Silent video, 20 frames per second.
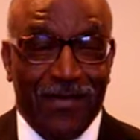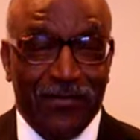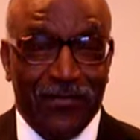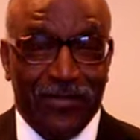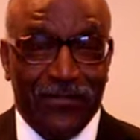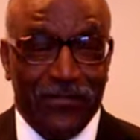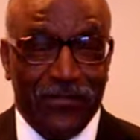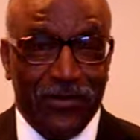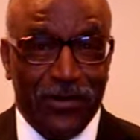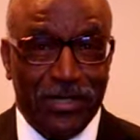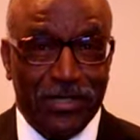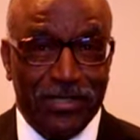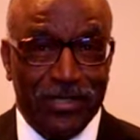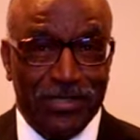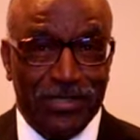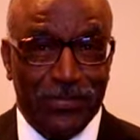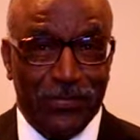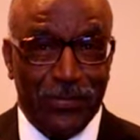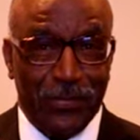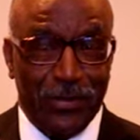Yeah. I mean,
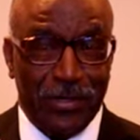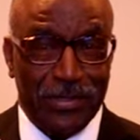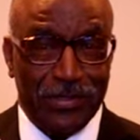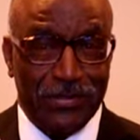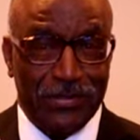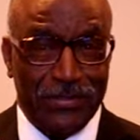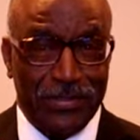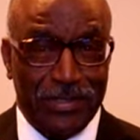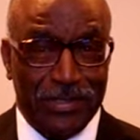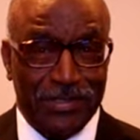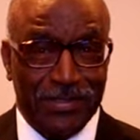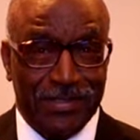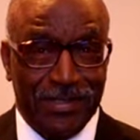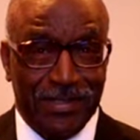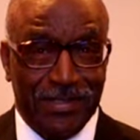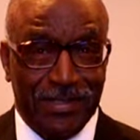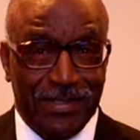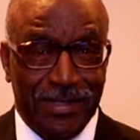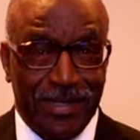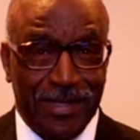very disappointing to the
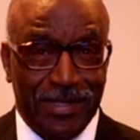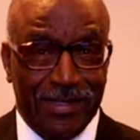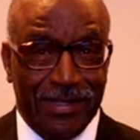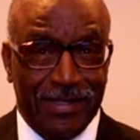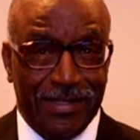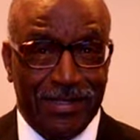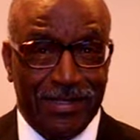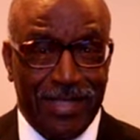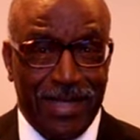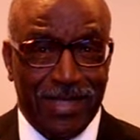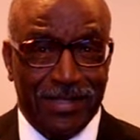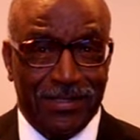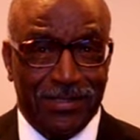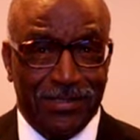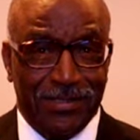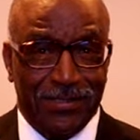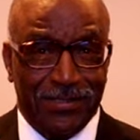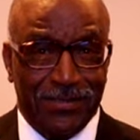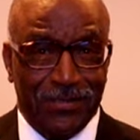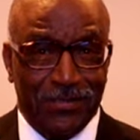extent that
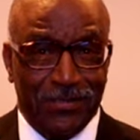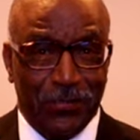that's